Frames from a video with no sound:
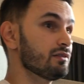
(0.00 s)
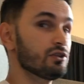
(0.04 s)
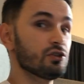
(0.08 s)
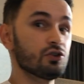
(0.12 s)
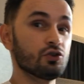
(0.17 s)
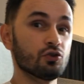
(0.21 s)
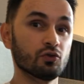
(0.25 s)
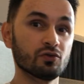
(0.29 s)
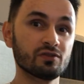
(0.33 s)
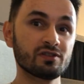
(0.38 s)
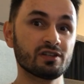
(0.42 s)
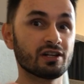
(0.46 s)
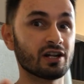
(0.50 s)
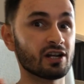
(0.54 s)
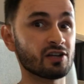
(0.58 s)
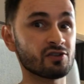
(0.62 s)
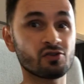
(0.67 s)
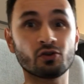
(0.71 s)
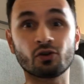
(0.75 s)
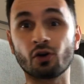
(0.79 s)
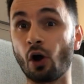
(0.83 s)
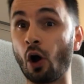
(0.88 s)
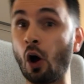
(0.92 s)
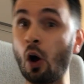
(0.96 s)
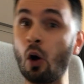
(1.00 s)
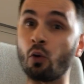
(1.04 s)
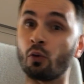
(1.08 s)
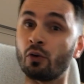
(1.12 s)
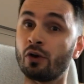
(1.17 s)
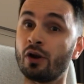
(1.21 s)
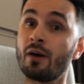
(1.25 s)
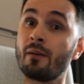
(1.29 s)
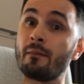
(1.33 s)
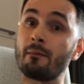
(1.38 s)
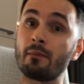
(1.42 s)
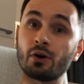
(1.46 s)
use it as your
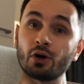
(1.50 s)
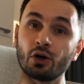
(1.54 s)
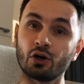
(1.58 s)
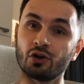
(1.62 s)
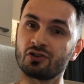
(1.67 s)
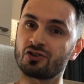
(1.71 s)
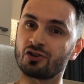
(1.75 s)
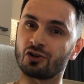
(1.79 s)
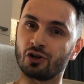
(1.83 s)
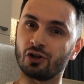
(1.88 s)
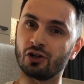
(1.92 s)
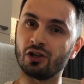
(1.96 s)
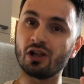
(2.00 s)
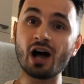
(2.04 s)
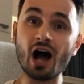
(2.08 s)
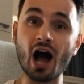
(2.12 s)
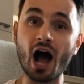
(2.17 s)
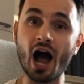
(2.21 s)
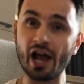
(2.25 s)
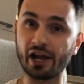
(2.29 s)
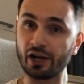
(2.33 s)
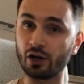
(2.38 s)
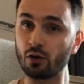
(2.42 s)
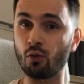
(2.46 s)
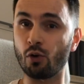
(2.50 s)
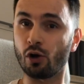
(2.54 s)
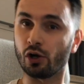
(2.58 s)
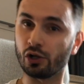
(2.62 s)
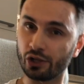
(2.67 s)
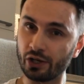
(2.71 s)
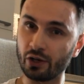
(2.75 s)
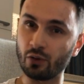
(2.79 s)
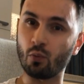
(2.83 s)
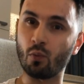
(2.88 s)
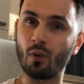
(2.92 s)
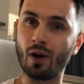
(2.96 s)
own personal high
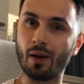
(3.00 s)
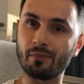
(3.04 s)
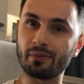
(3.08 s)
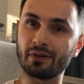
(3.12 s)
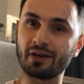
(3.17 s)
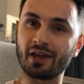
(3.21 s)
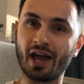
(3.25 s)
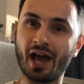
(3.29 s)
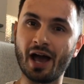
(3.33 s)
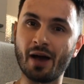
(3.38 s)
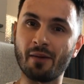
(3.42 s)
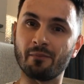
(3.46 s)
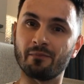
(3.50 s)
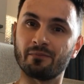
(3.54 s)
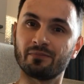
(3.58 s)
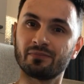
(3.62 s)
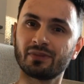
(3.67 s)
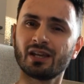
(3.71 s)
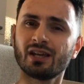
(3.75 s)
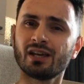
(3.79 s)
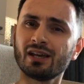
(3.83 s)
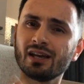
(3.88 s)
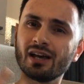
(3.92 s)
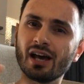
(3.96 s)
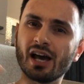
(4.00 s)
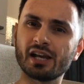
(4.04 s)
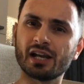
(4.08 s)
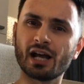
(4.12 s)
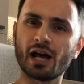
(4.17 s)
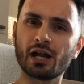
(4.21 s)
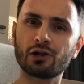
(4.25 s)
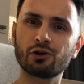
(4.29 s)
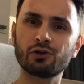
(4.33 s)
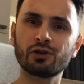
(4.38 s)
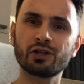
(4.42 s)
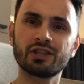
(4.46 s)
quality webcam. And not
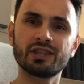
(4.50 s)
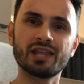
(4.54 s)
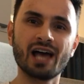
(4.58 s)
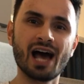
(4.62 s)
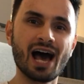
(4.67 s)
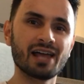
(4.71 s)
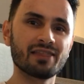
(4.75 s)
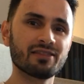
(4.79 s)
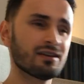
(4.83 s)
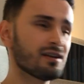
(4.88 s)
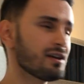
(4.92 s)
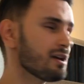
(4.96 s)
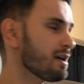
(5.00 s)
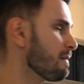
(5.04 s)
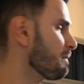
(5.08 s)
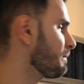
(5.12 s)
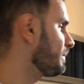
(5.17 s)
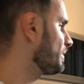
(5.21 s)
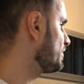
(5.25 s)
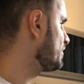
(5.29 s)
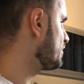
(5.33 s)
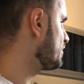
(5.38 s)
only that, but